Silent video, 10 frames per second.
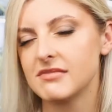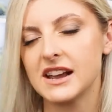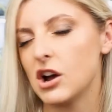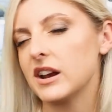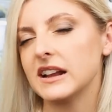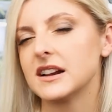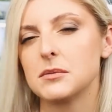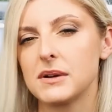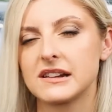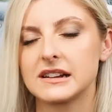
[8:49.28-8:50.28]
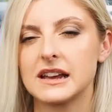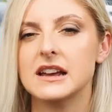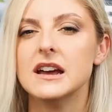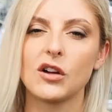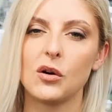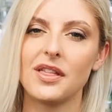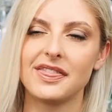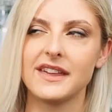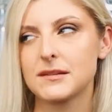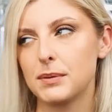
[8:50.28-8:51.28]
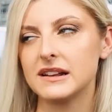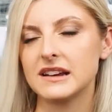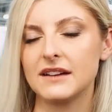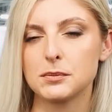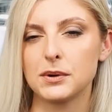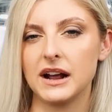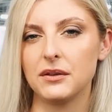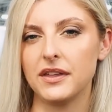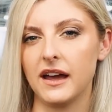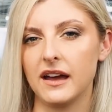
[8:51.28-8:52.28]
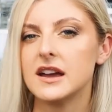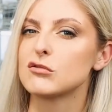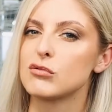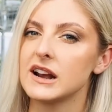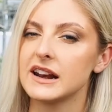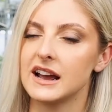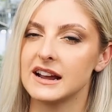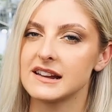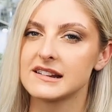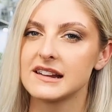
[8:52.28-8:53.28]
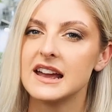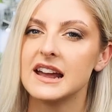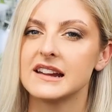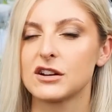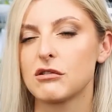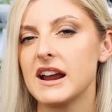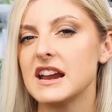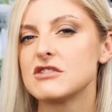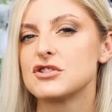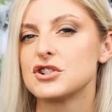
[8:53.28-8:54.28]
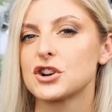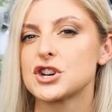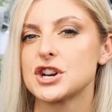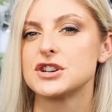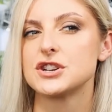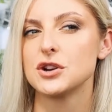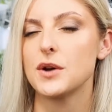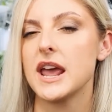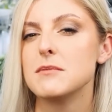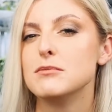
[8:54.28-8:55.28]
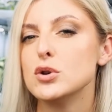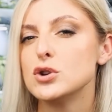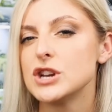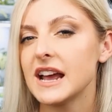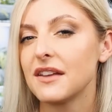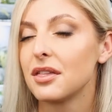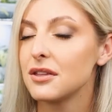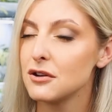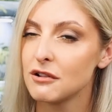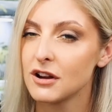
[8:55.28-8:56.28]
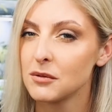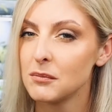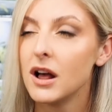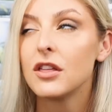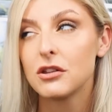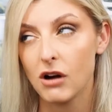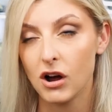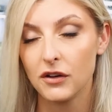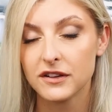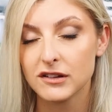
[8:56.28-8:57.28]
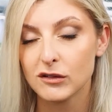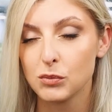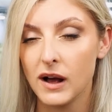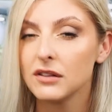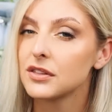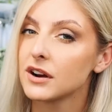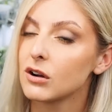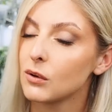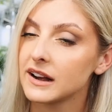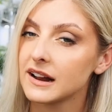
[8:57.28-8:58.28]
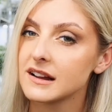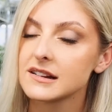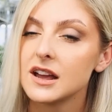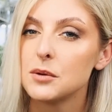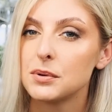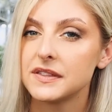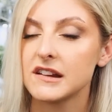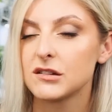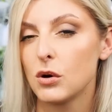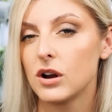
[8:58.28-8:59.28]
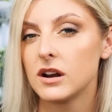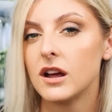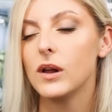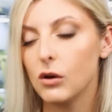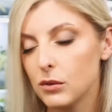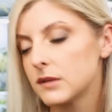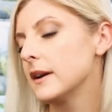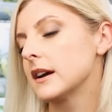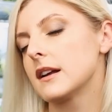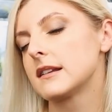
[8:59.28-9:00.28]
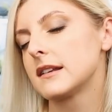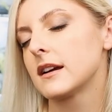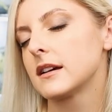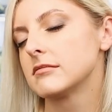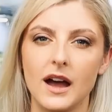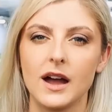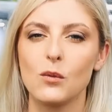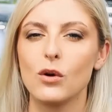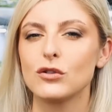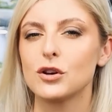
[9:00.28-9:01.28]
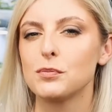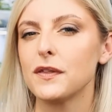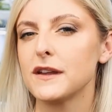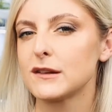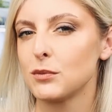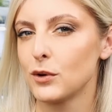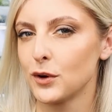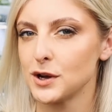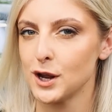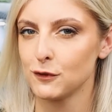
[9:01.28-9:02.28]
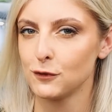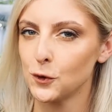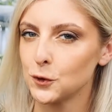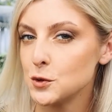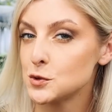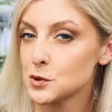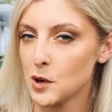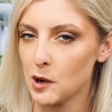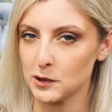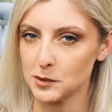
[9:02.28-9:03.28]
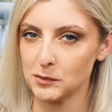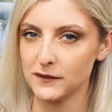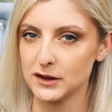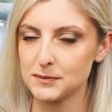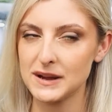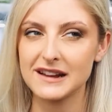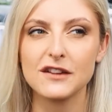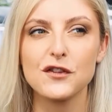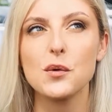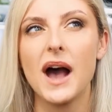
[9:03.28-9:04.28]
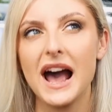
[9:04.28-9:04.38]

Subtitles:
they can't handle it basically. So this plant I have to put out there. It's really nice. It's a great introduction to a bougie Anthurium. There are others as well that are quite nice, but this one will always be a classic. I wanted to put this one on here for all you terrarium lovers, because if you